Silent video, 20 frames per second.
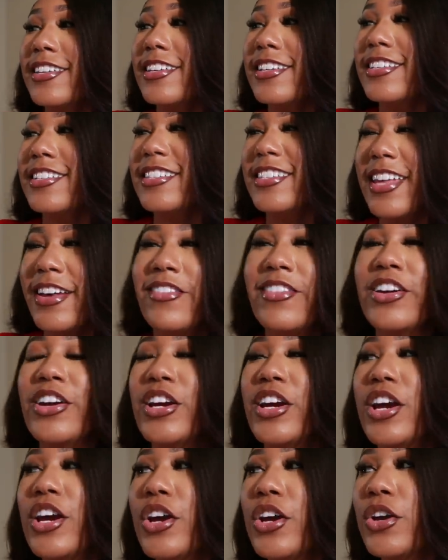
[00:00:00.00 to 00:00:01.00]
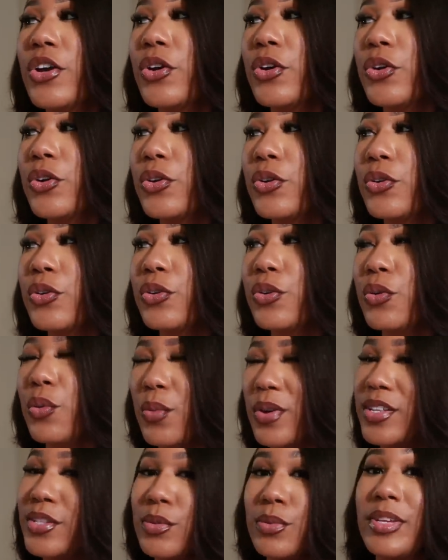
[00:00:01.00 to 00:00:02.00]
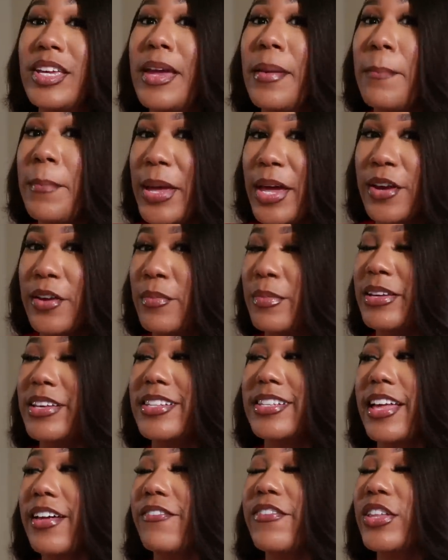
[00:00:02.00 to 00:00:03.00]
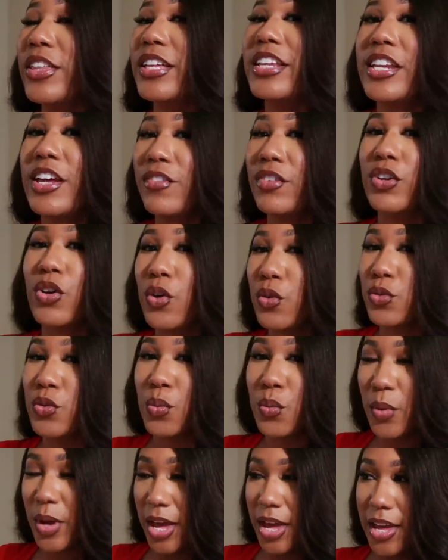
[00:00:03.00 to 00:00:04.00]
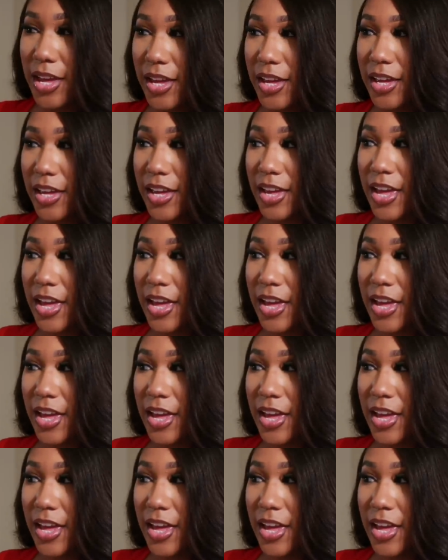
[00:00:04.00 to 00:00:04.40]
it's never going to get better because that feeling never goes away,